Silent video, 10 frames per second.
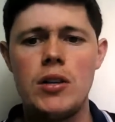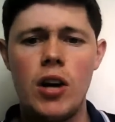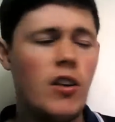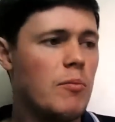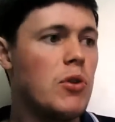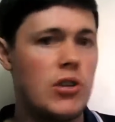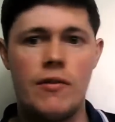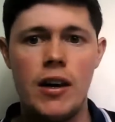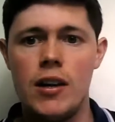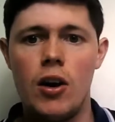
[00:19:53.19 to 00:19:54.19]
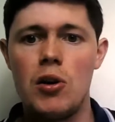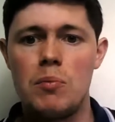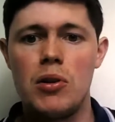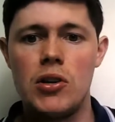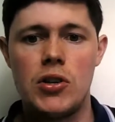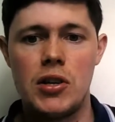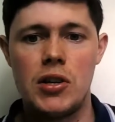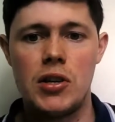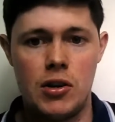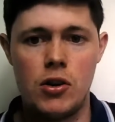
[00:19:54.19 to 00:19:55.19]
Turf Moor is a very hard place
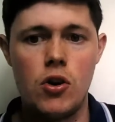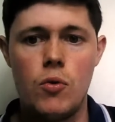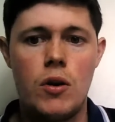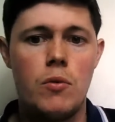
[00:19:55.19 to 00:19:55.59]
to go.